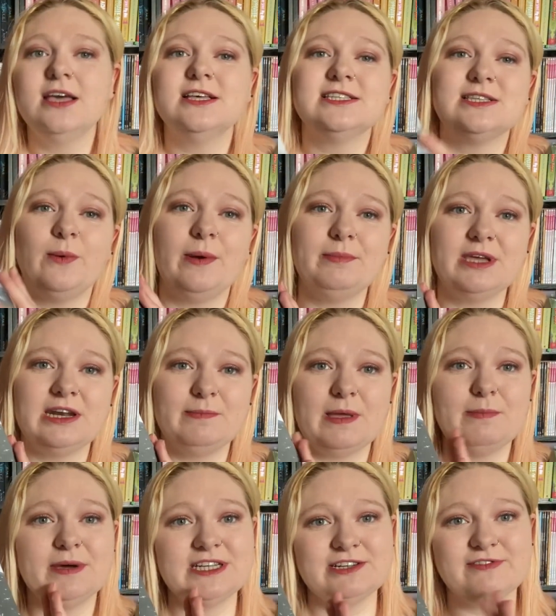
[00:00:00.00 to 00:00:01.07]
So I'm going to be
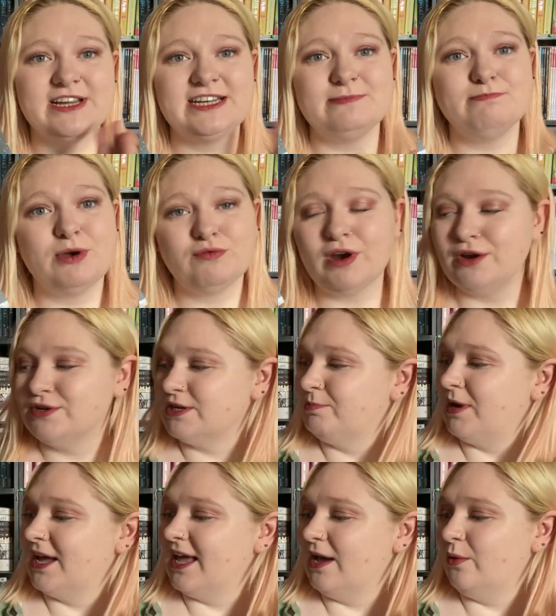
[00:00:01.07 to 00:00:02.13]
buddy reading Marauder
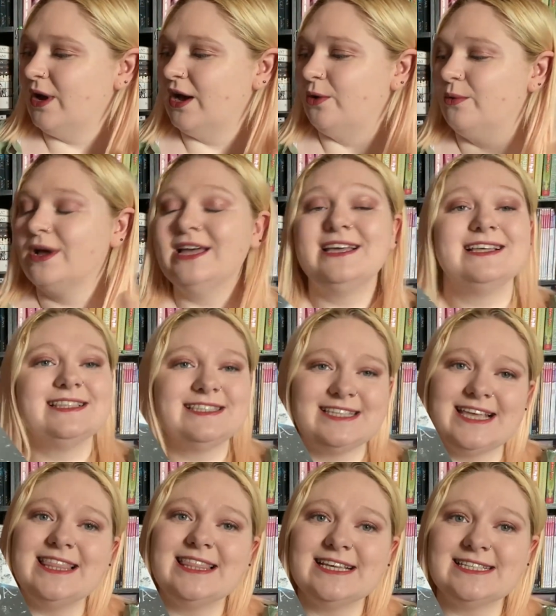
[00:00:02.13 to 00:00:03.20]
by LL.
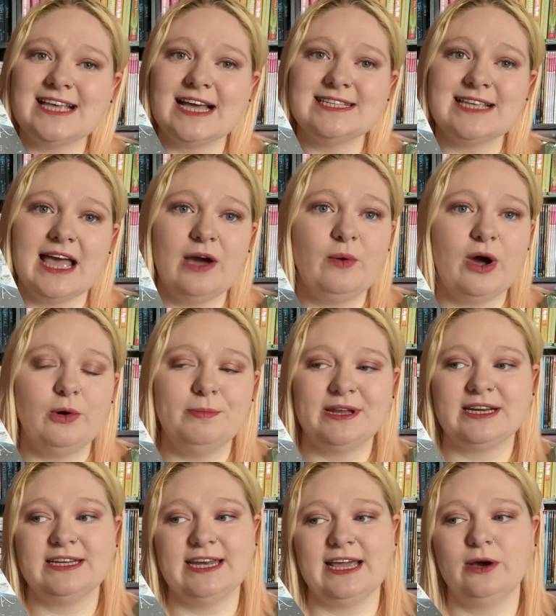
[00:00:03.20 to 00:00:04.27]
See, this has LL
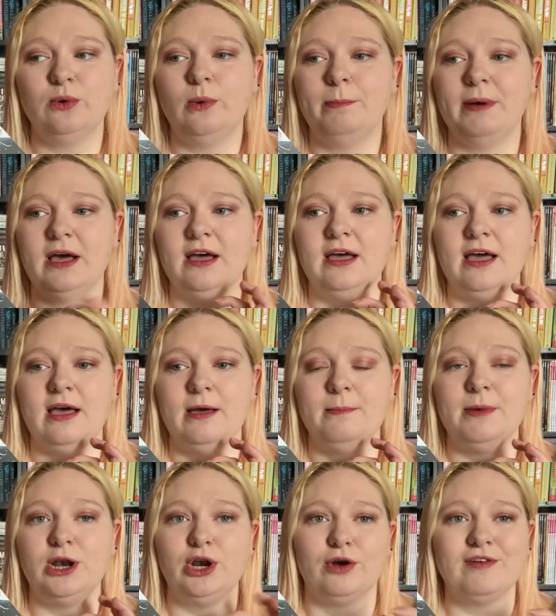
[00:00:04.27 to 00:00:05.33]
McNeil, but
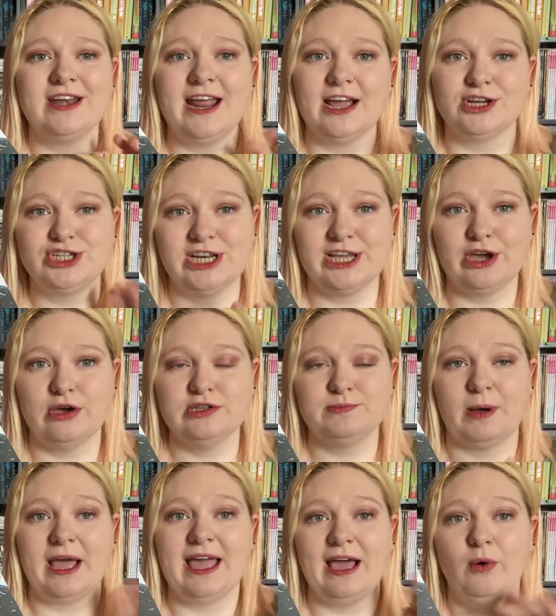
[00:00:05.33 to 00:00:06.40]
um, Lauren actually goes
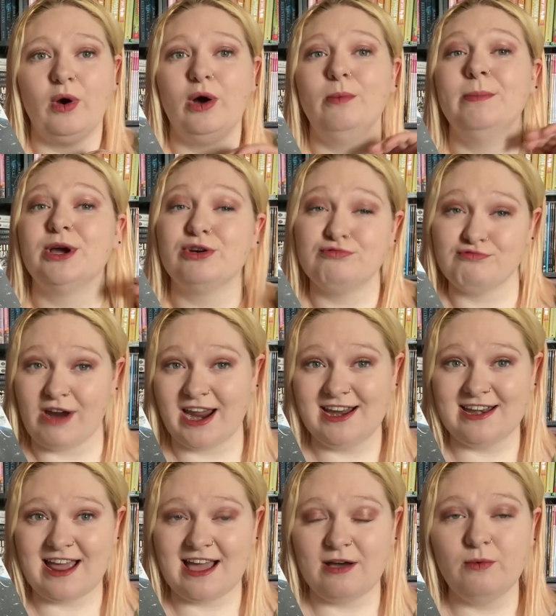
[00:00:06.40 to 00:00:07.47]
by LL MacRae
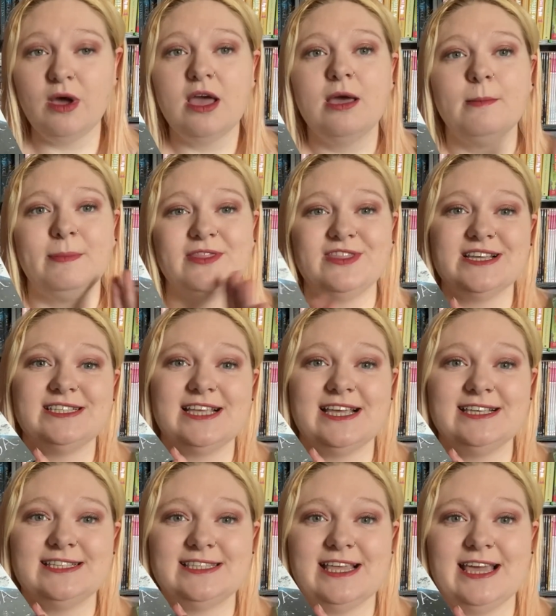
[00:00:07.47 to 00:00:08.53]
now. But this
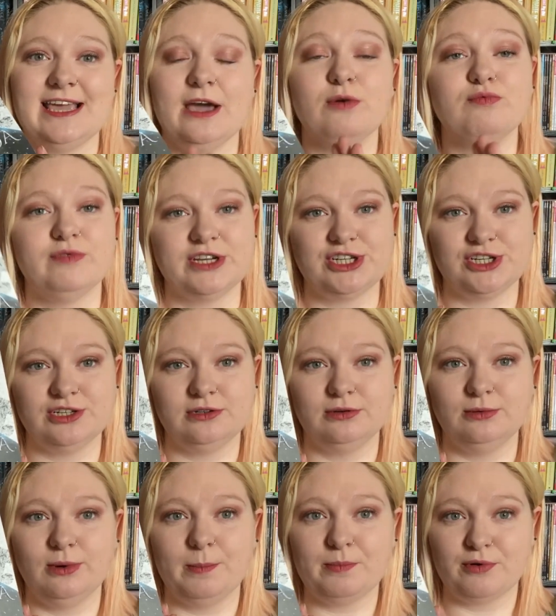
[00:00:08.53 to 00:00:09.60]
is the
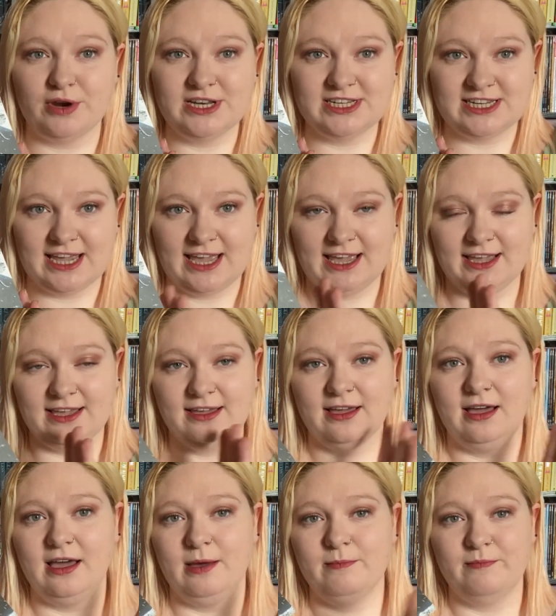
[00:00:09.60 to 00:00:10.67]
original printing
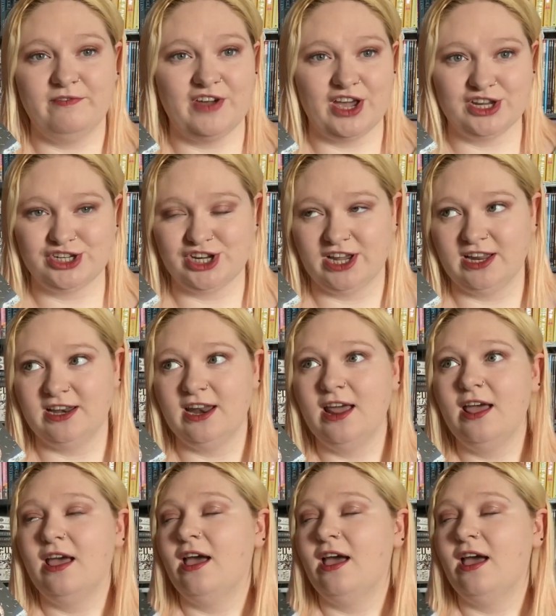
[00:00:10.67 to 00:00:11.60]
um, version.